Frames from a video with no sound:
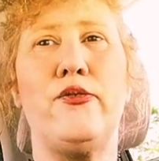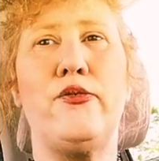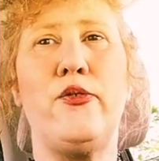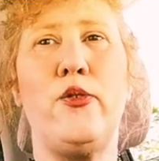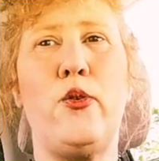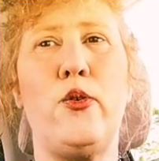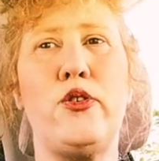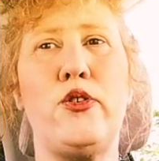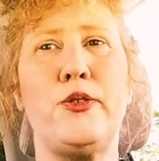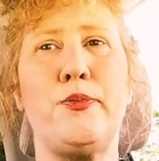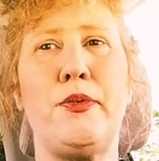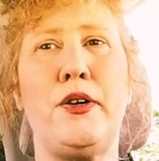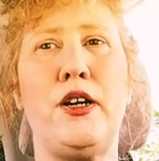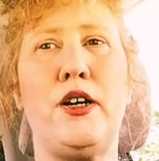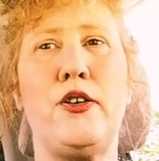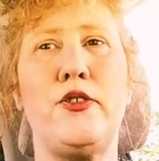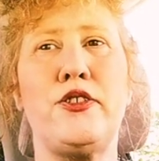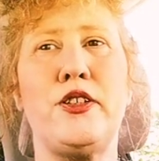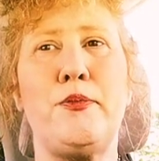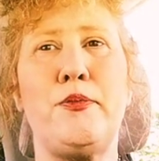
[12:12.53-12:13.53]
4
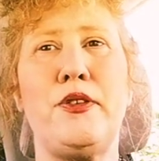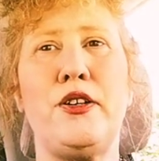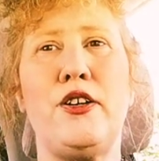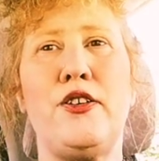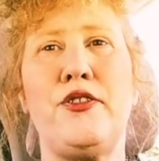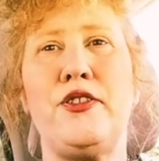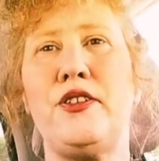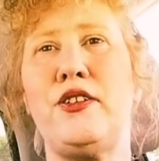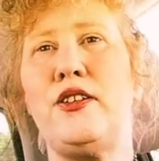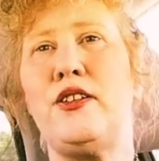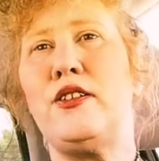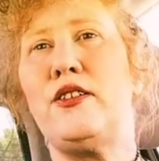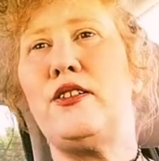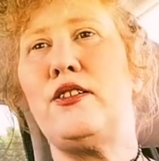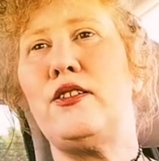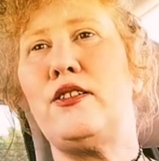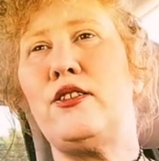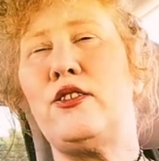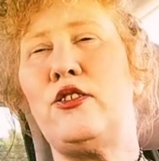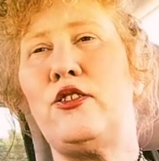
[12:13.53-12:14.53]
sparrows up there at the
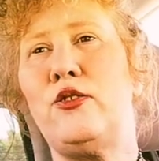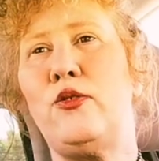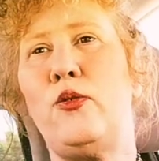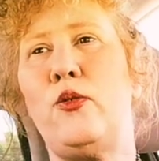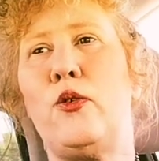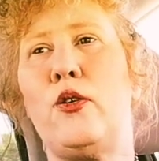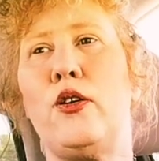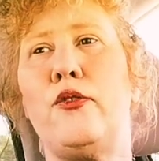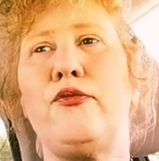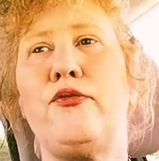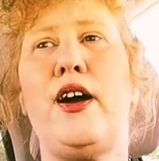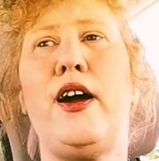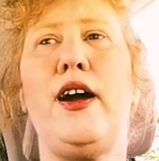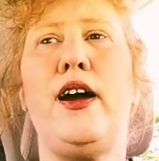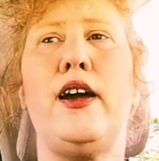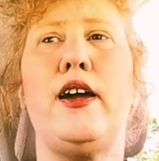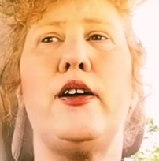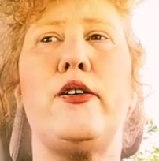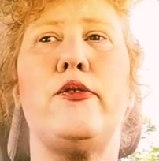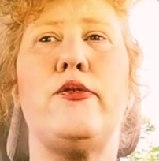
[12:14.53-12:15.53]
door.
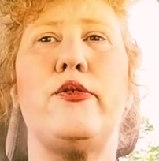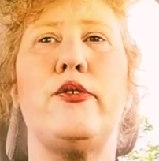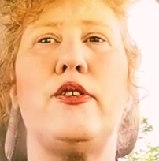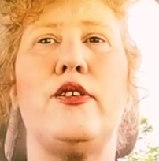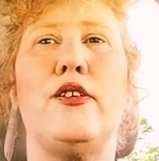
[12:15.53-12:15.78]
5.